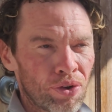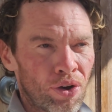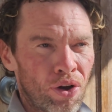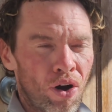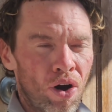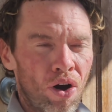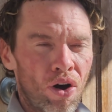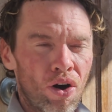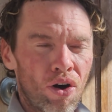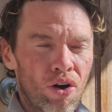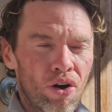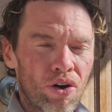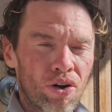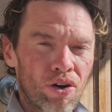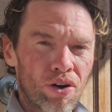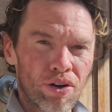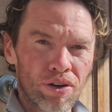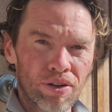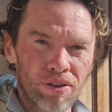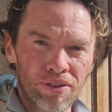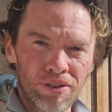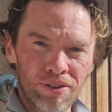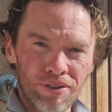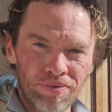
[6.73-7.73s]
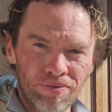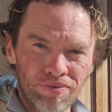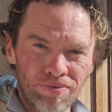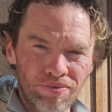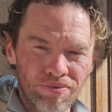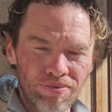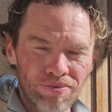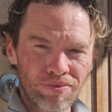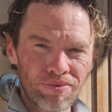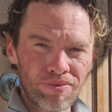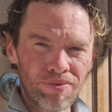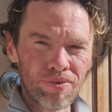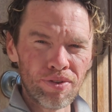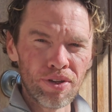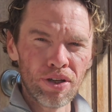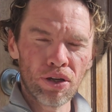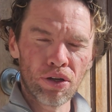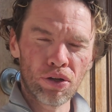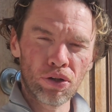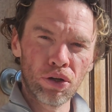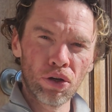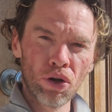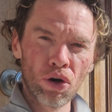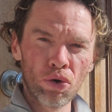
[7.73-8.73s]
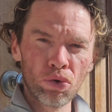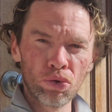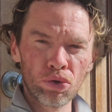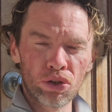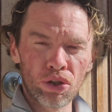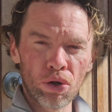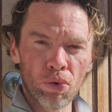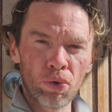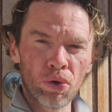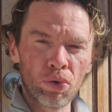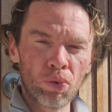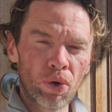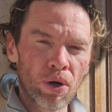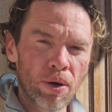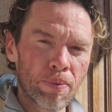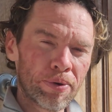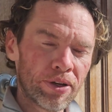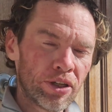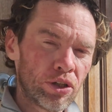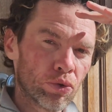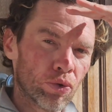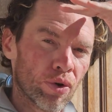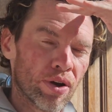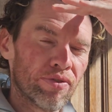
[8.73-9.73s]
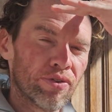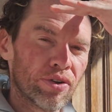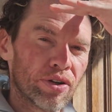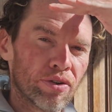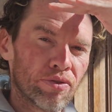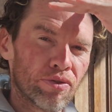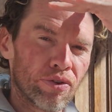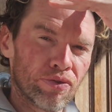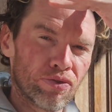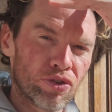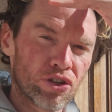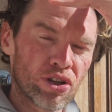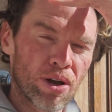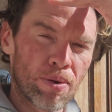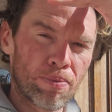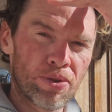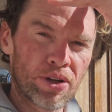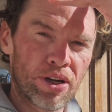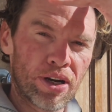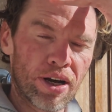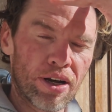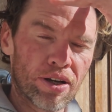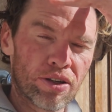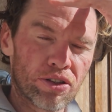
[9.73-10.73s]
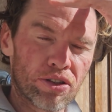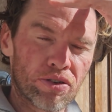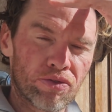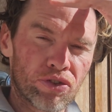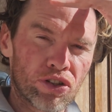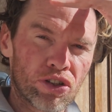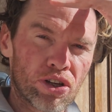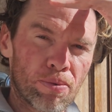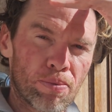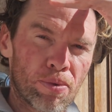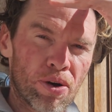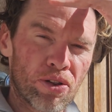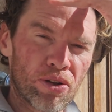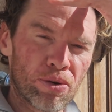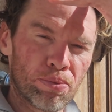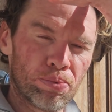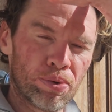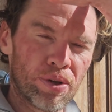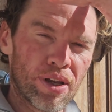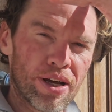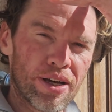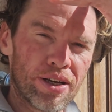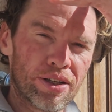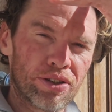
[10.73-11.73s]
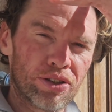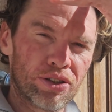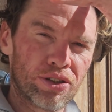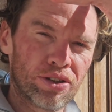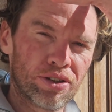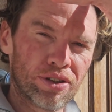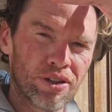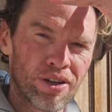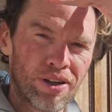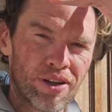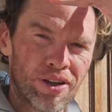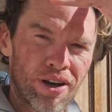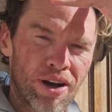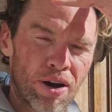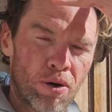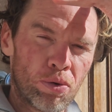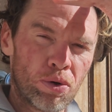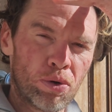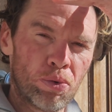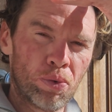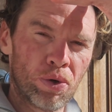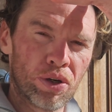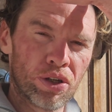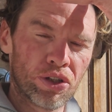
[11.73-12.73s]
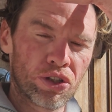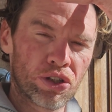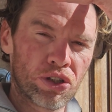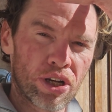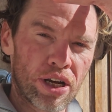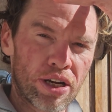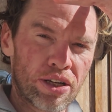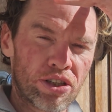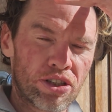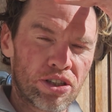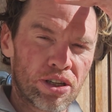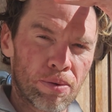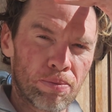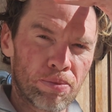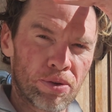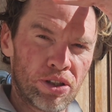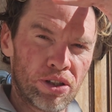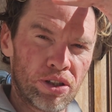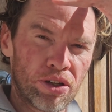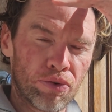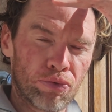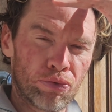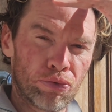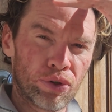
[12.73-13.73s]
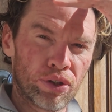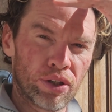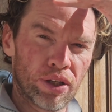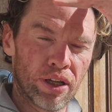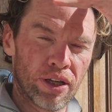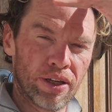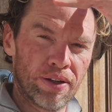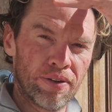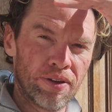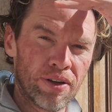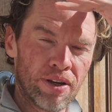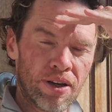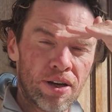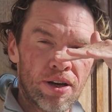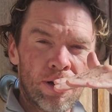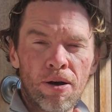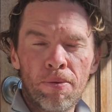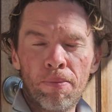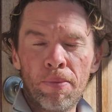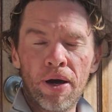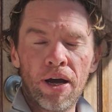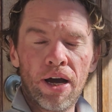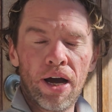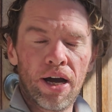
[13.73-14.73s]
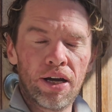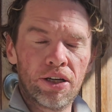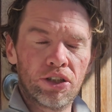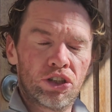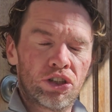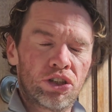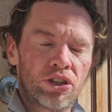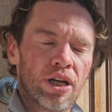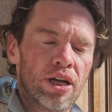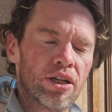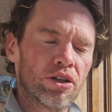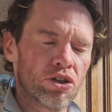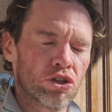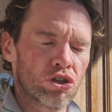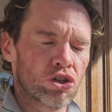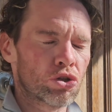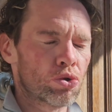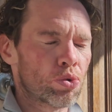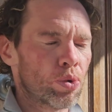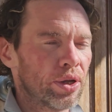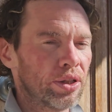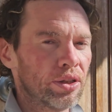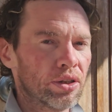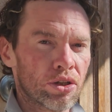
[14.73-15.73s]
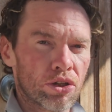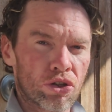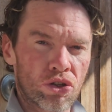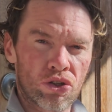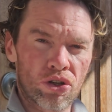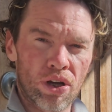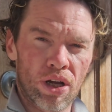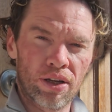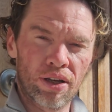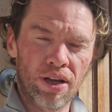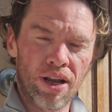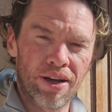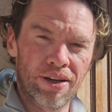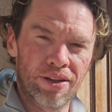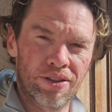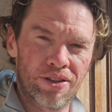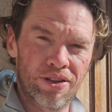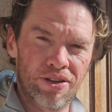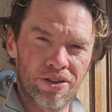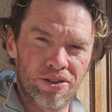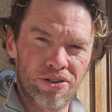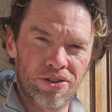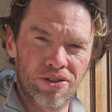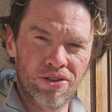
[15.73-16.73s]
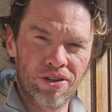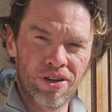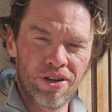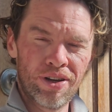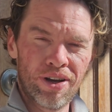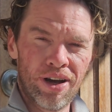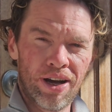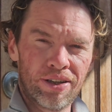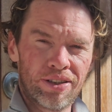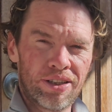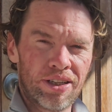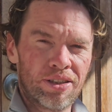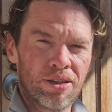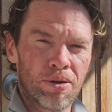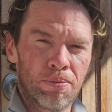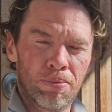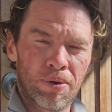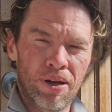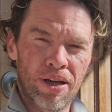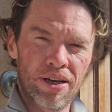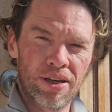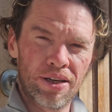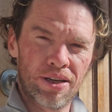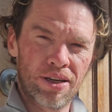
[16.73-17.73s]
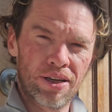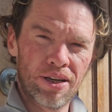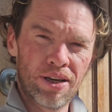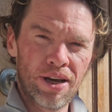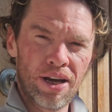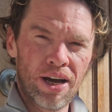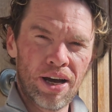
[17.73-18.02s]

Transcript: Oh, close. I wouldn't want to be derivative of something else, of some other place. I wouldn't want to say something differently. My eyes tend to squint in the sun like this. I tend to blink